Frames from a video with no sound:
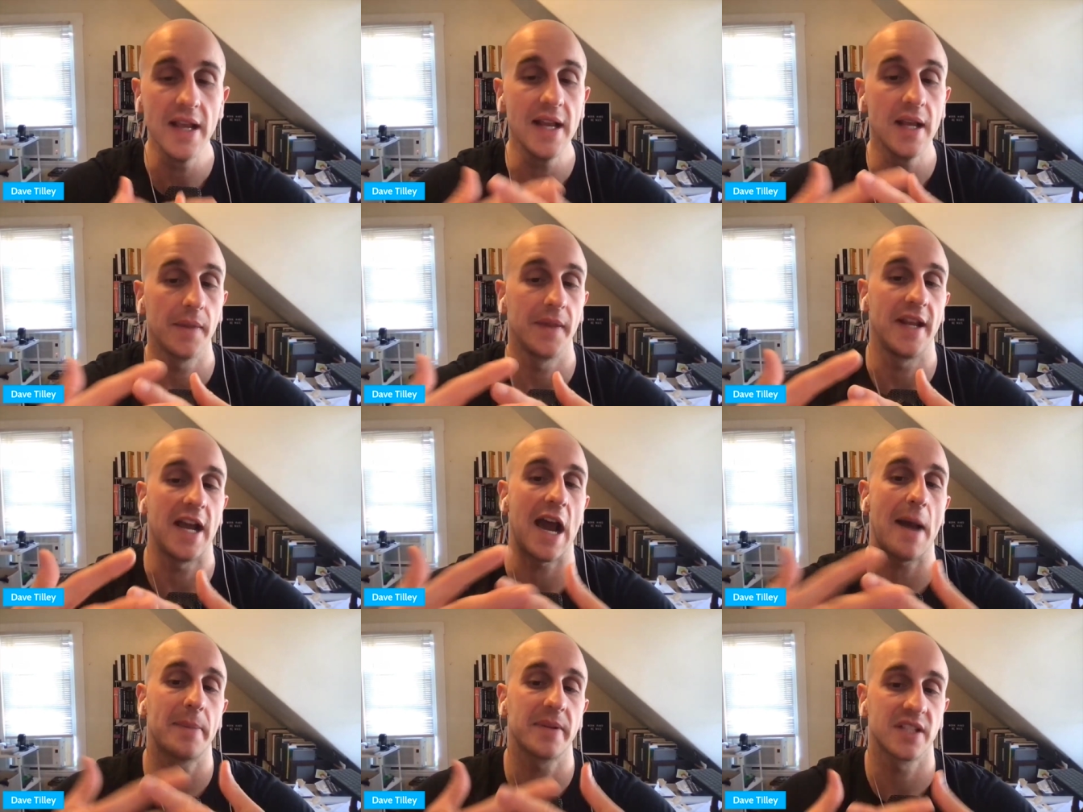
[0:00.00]
The
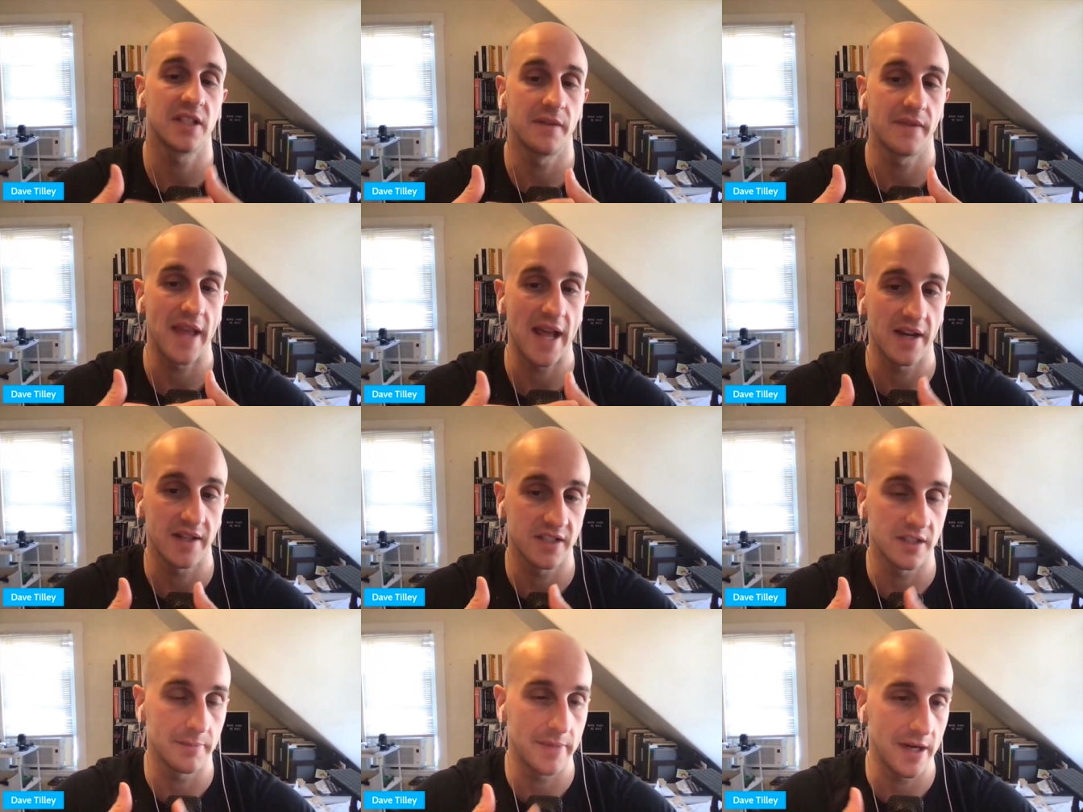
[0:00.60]
opposite of that
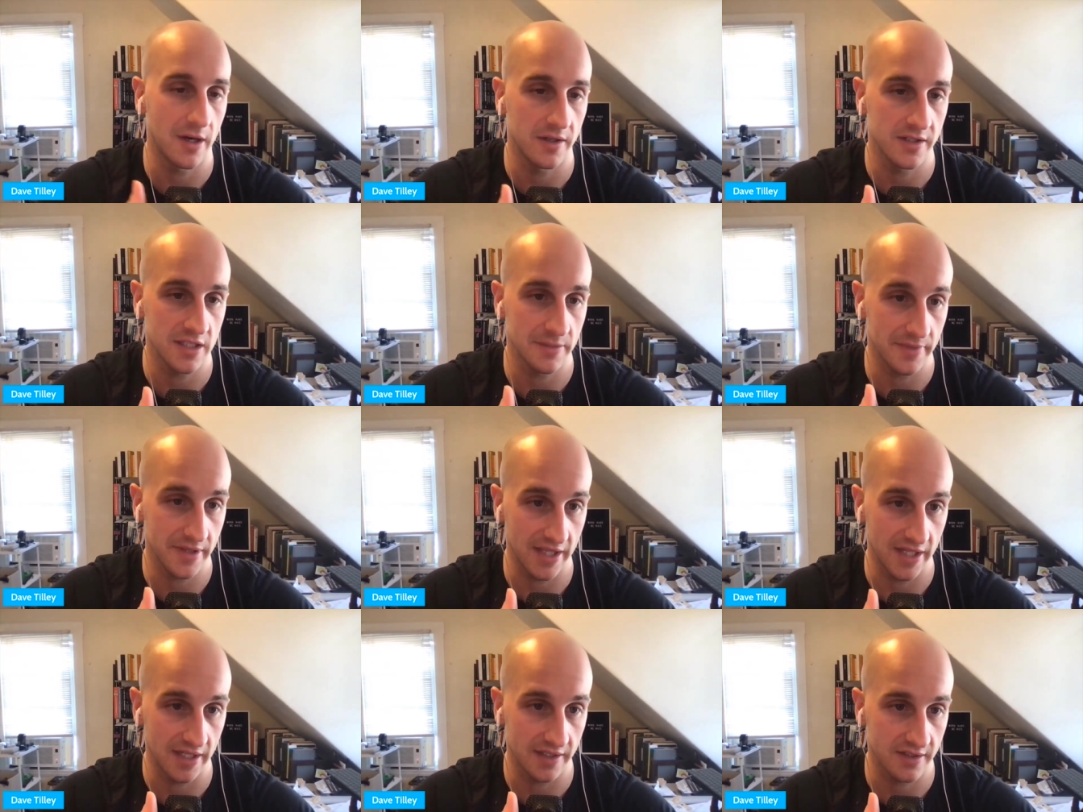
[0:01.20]
is the
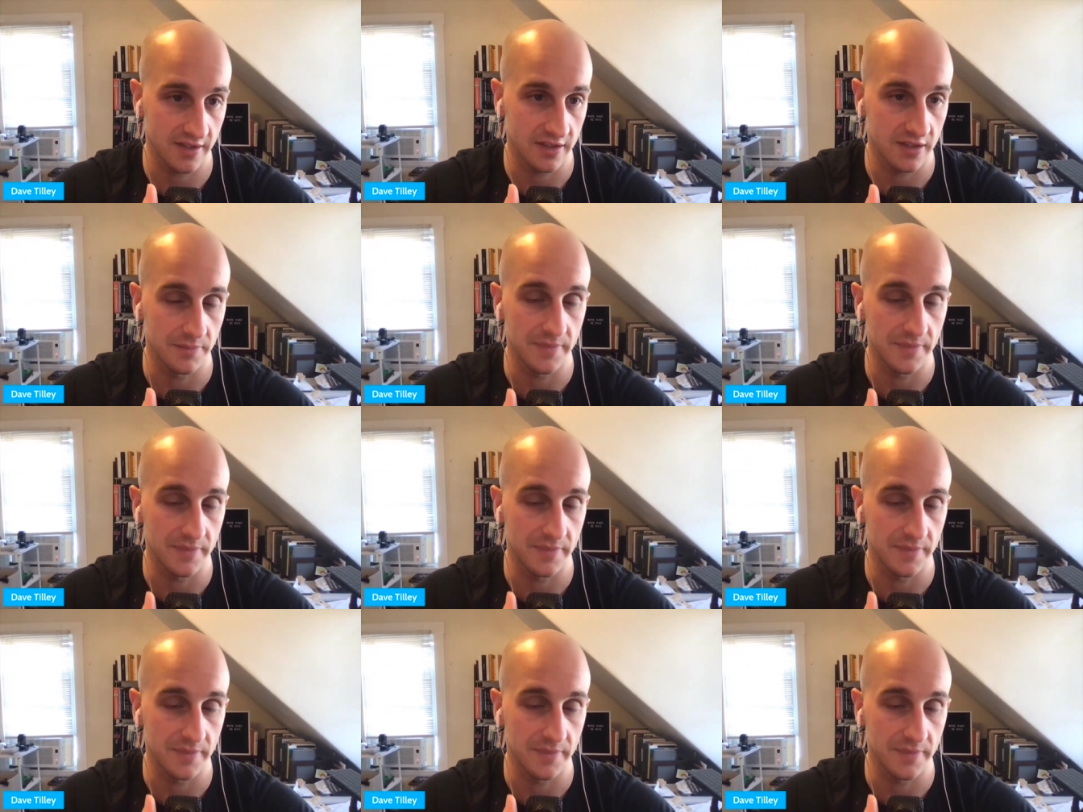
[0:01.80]
parasympathetic system.